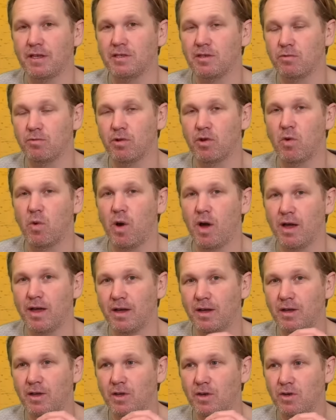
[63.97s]
that
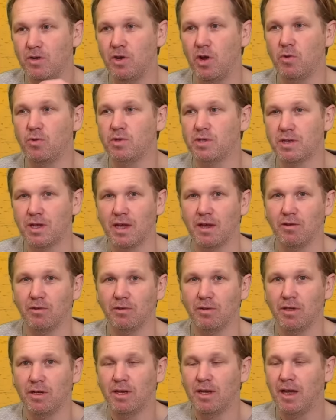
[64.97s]
require no
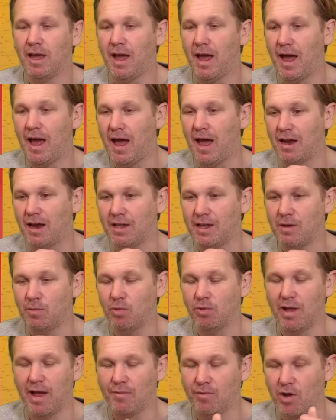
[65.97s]
skill. And he
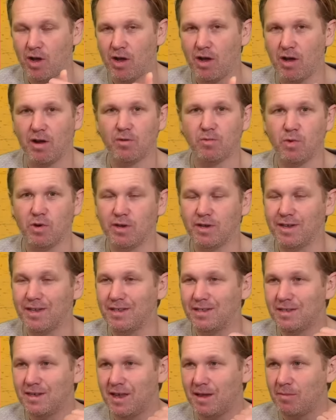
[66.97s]
will have a hard
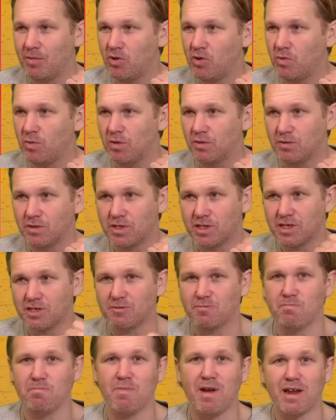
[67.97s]
working team who will
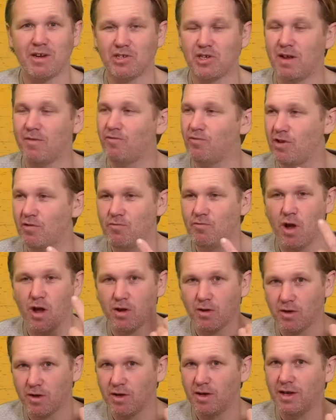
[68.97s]
smash every
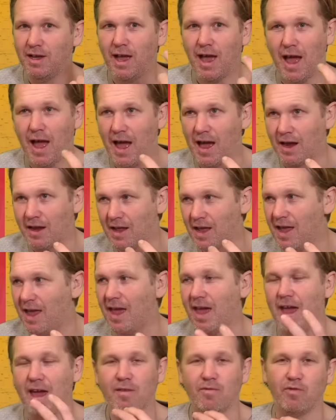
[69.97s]
ruck and
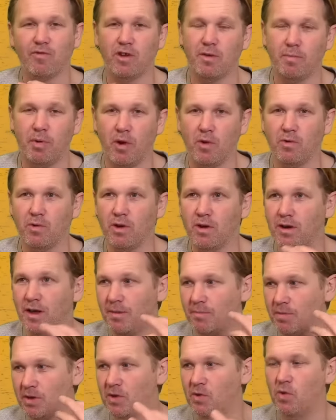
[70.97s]
hit every opponent
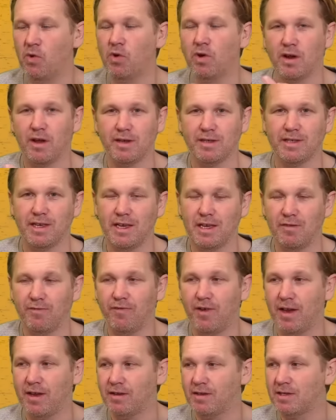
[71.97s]
and be organised in
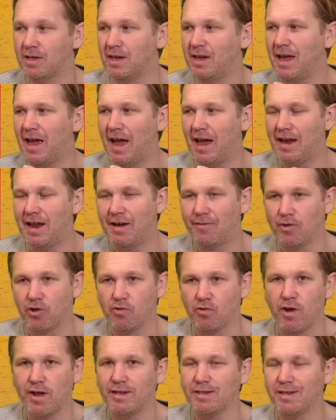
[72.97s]
defence and have a
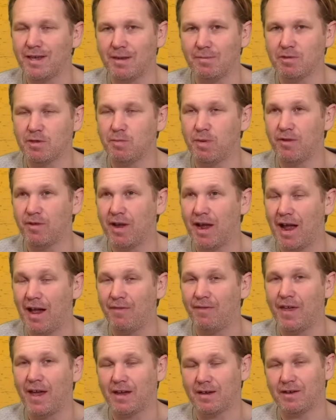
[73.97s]
great team spirit.
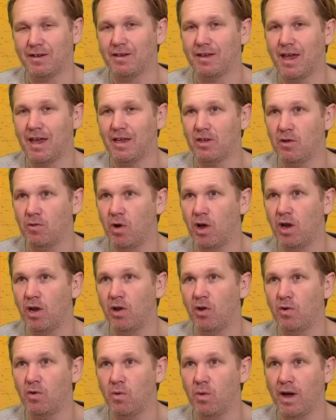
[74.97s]
And that can get you a
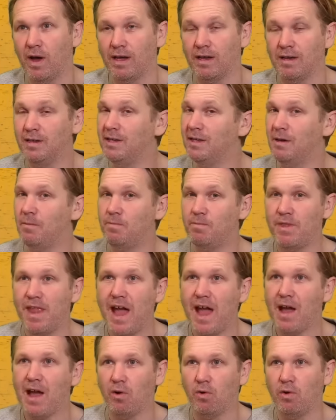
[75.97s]
long way.
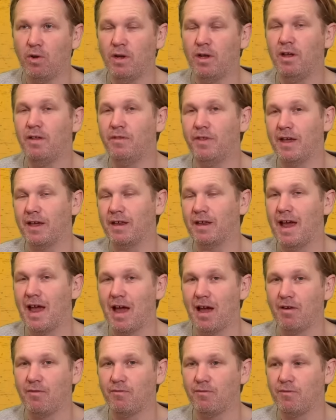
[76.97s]
Now they're going to
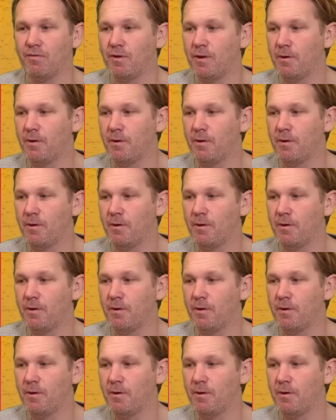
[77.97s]
have,